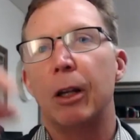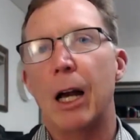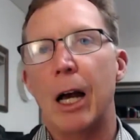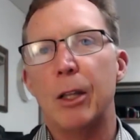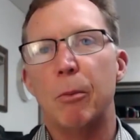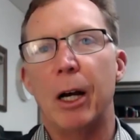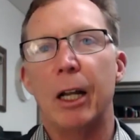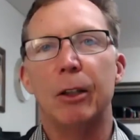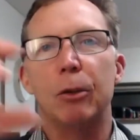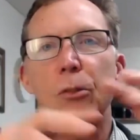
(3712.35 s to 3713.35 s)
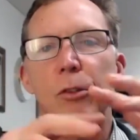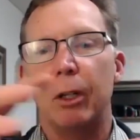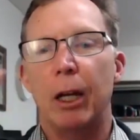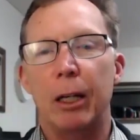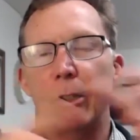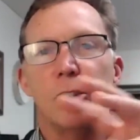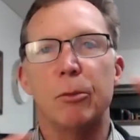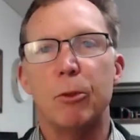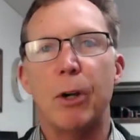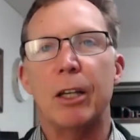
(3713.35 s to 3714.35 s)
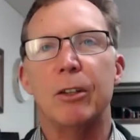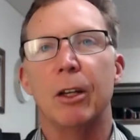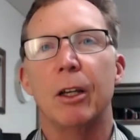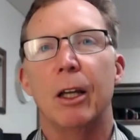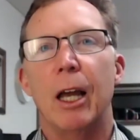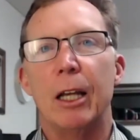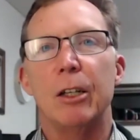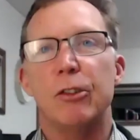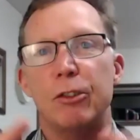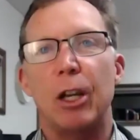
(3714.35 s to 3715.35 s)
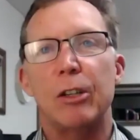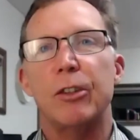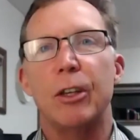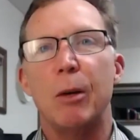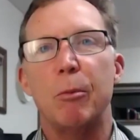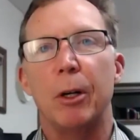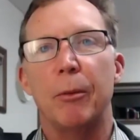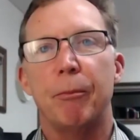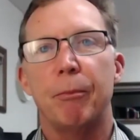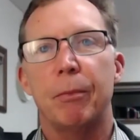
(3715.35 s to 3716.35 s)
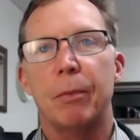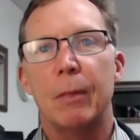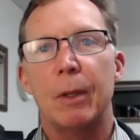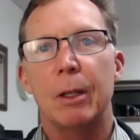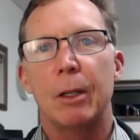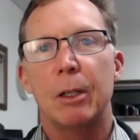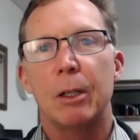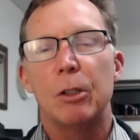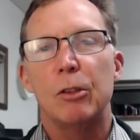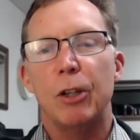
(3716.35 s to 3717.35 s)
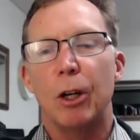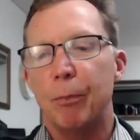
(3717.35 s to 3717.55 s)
other particles, and it's subtracted, and it's just a number. So